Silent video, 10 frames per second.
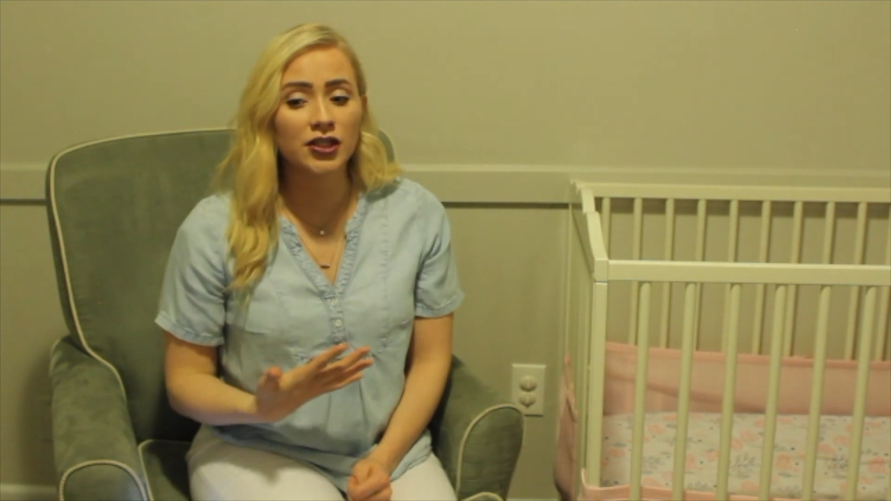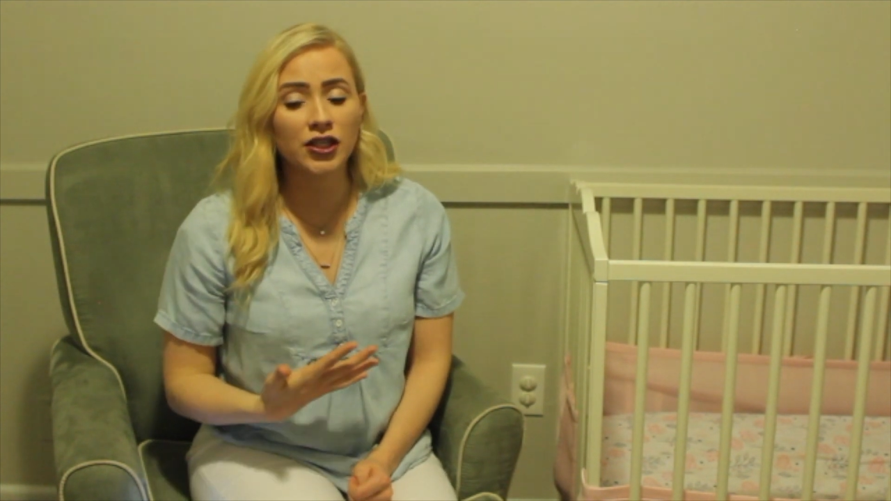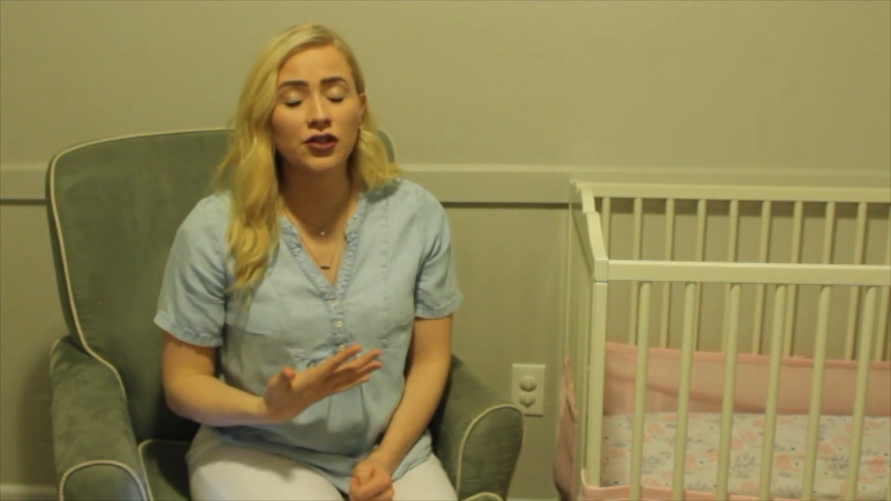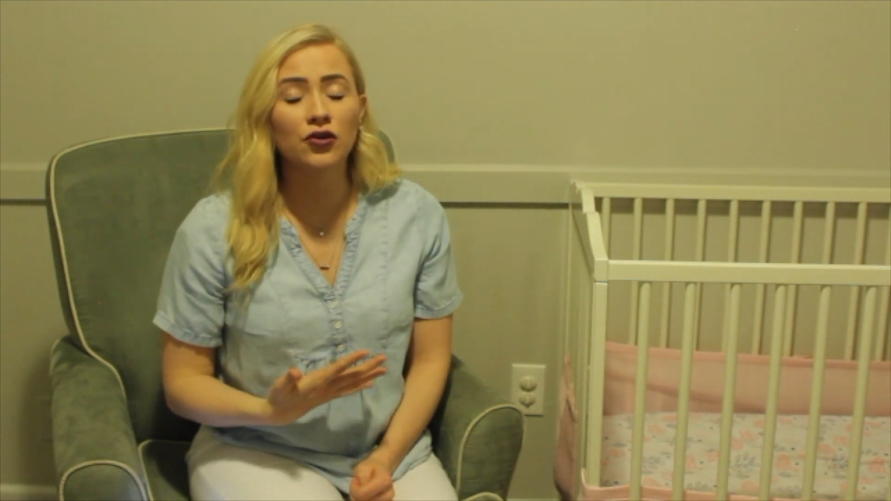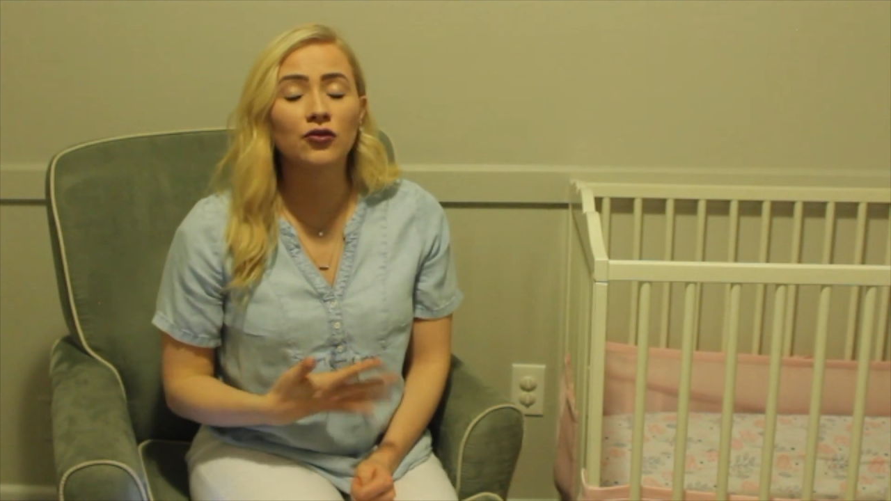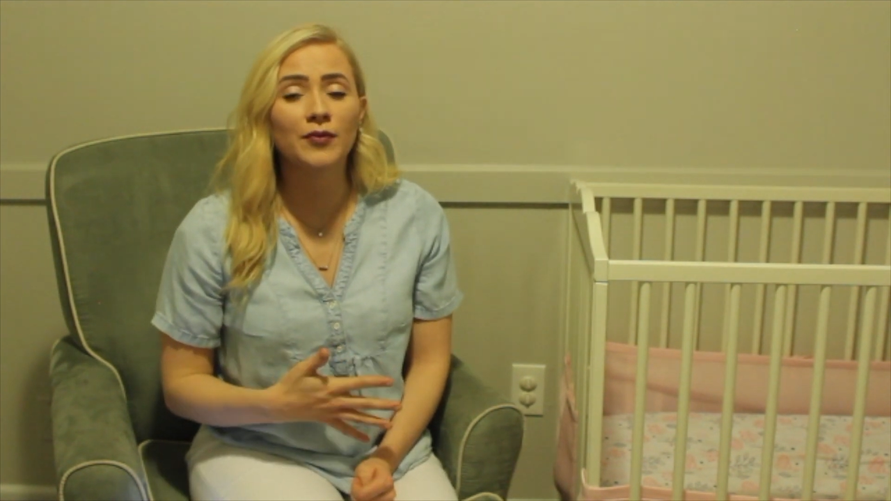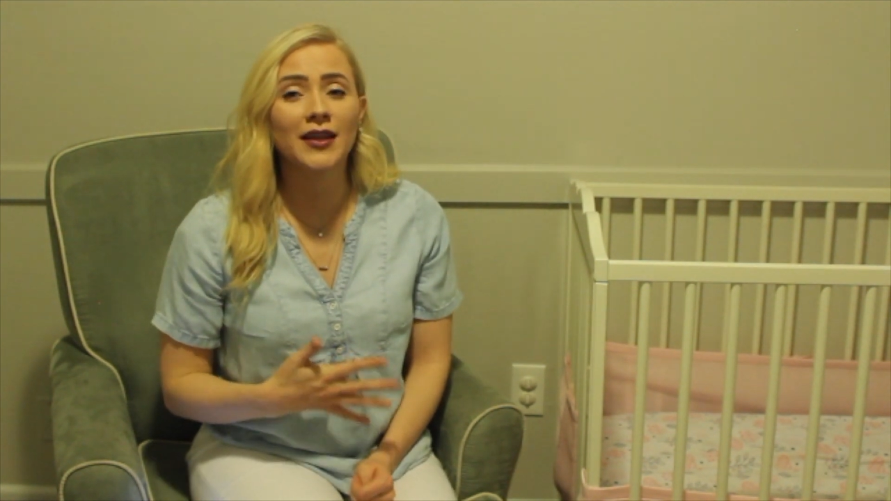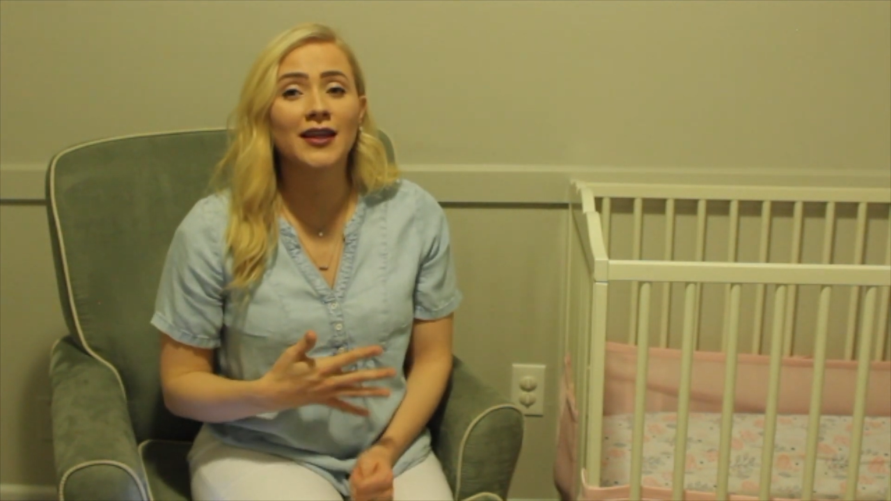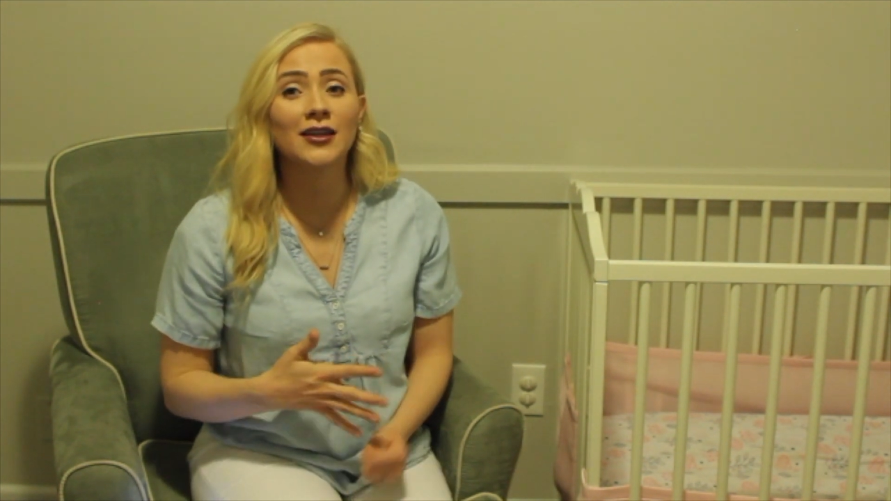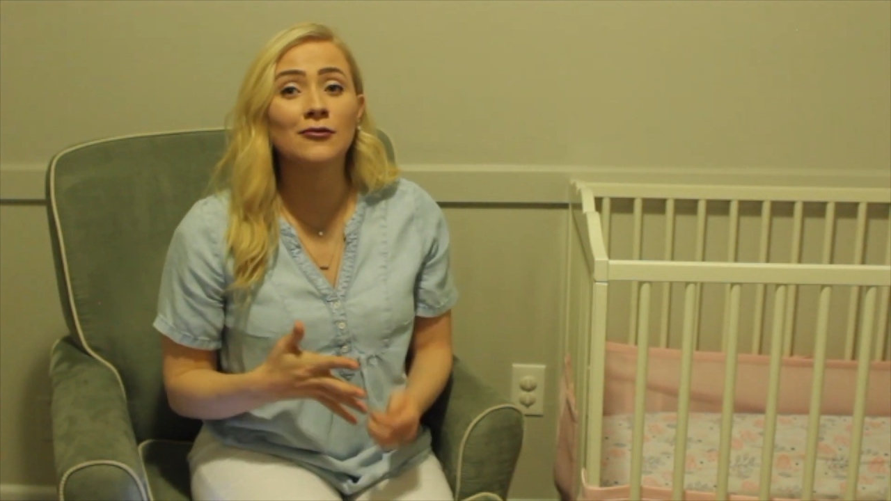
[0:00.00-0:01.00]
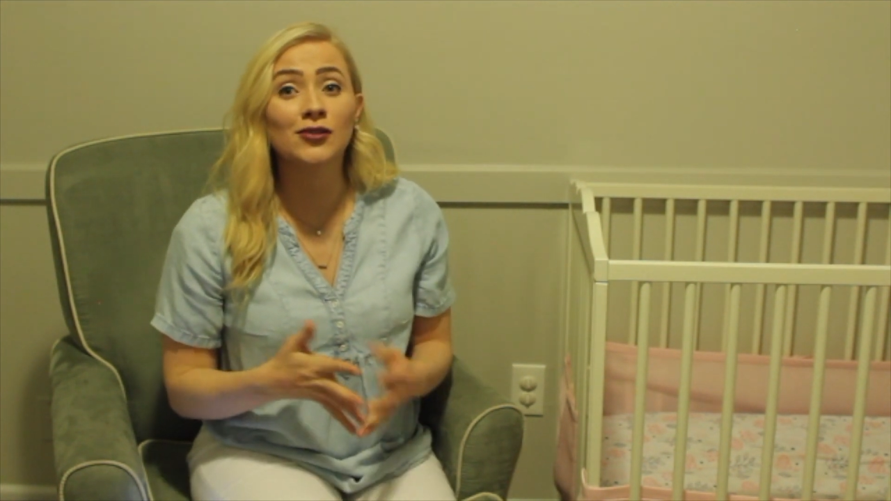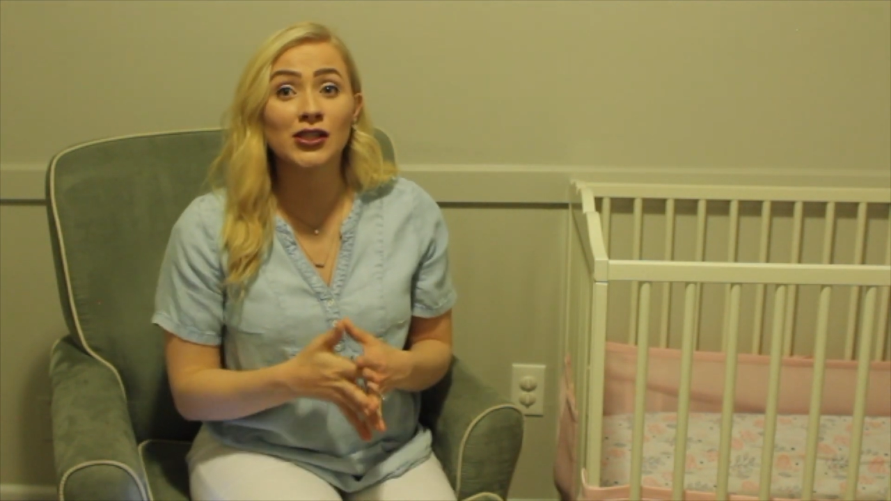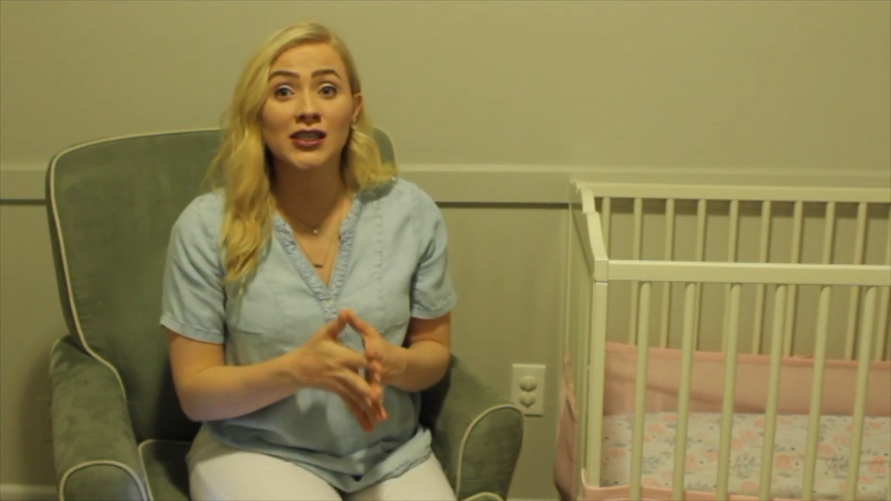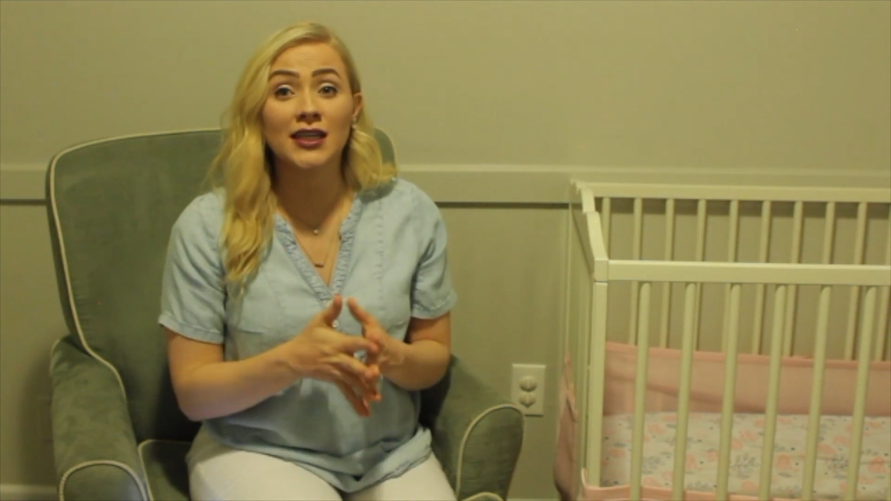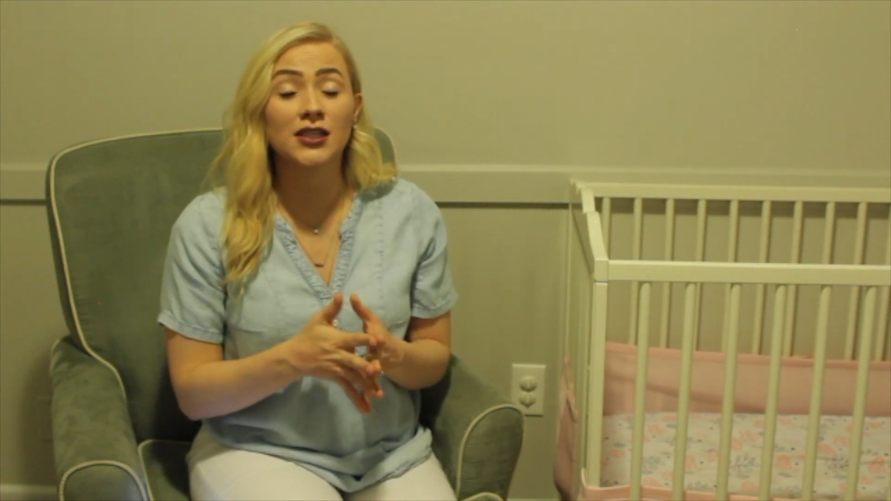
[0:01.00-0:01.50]
she told me that you
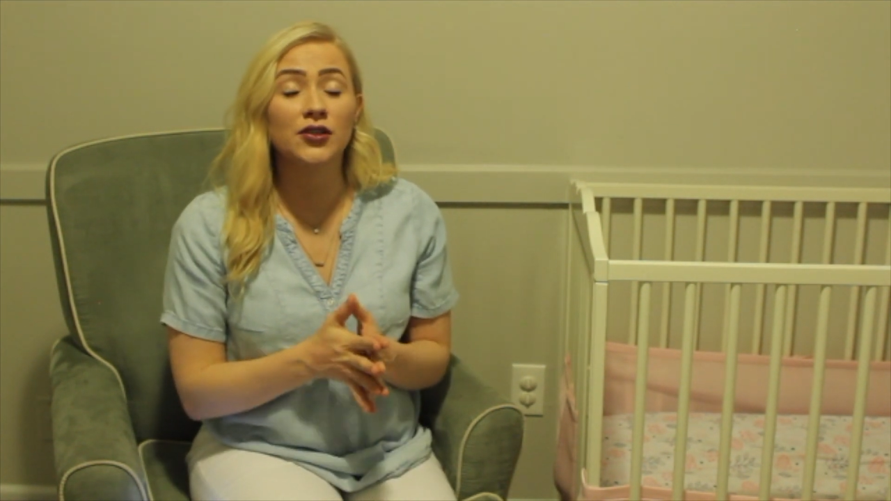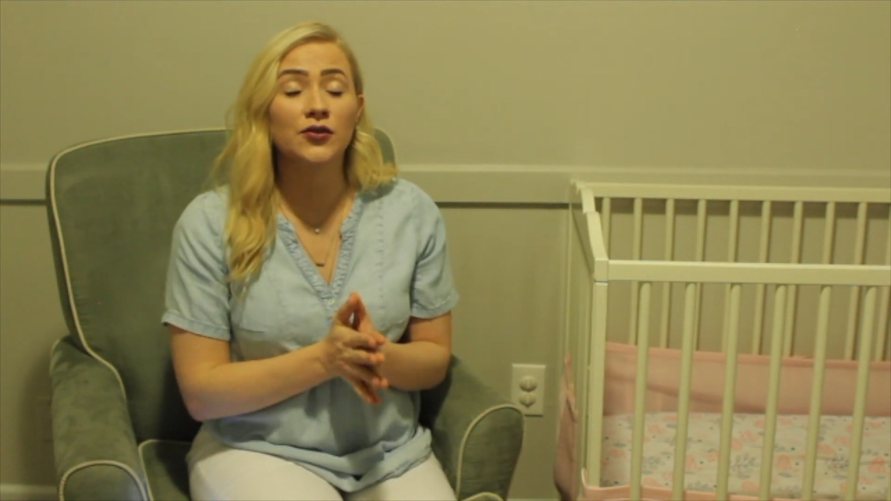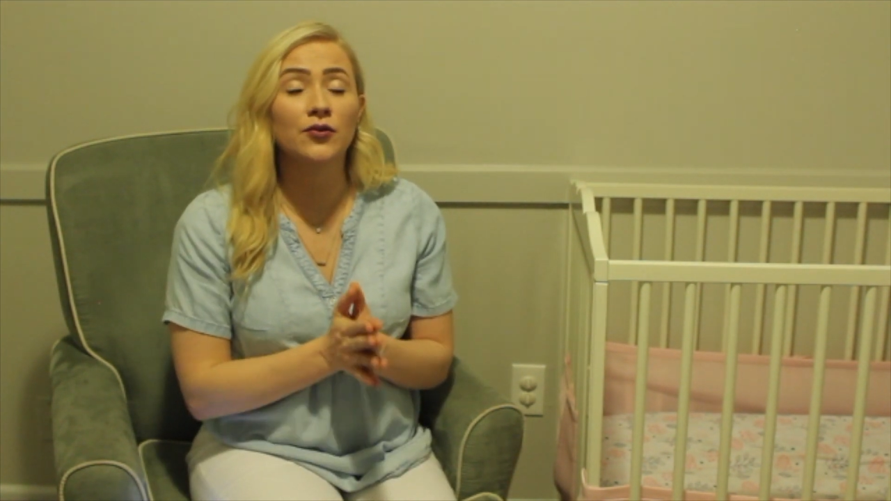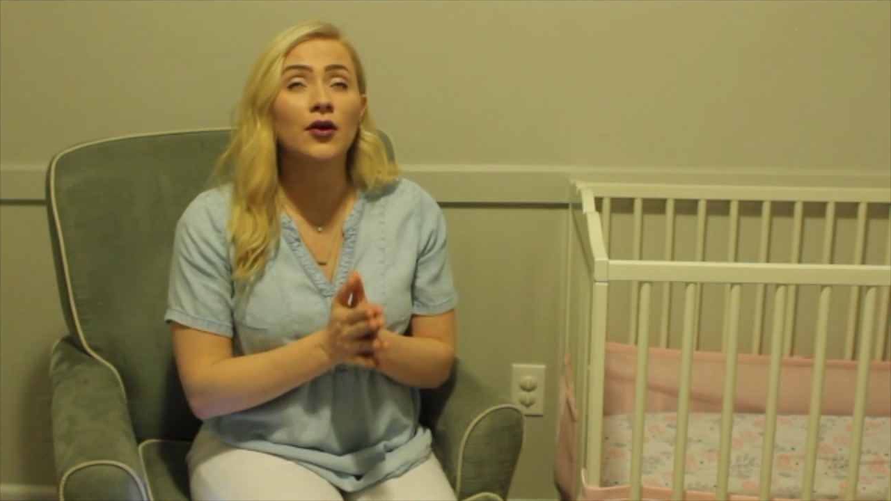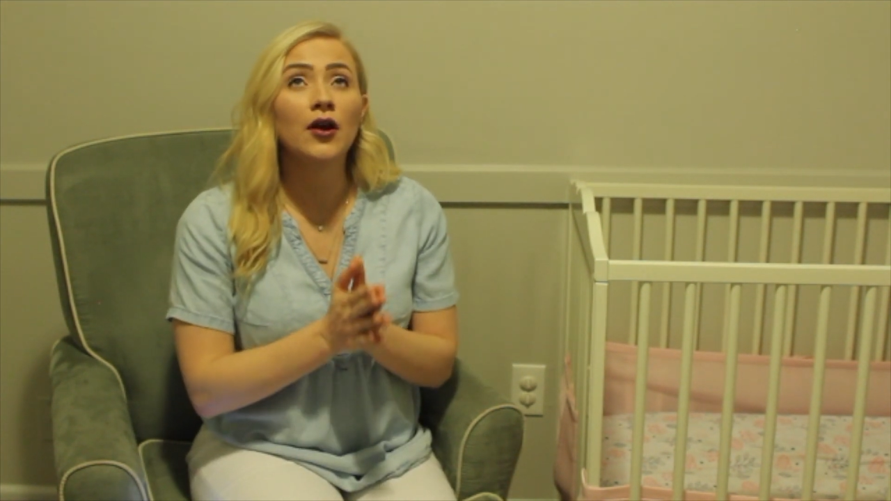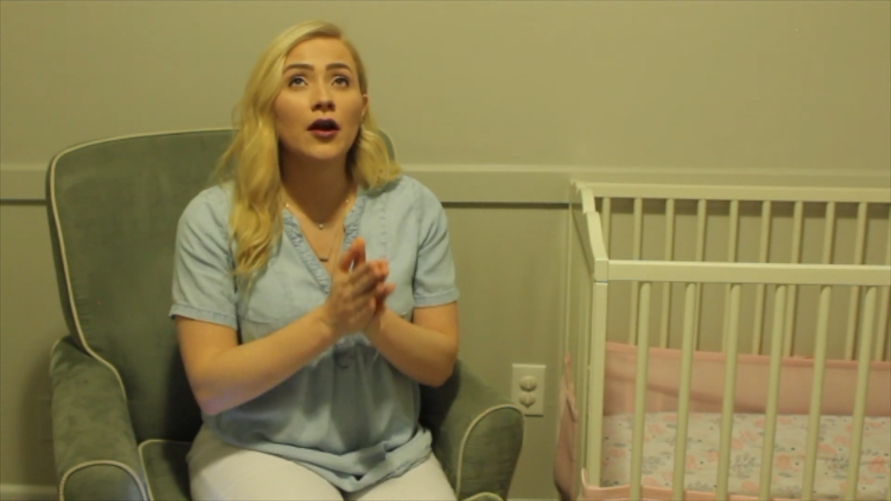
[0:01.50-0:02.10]
just need to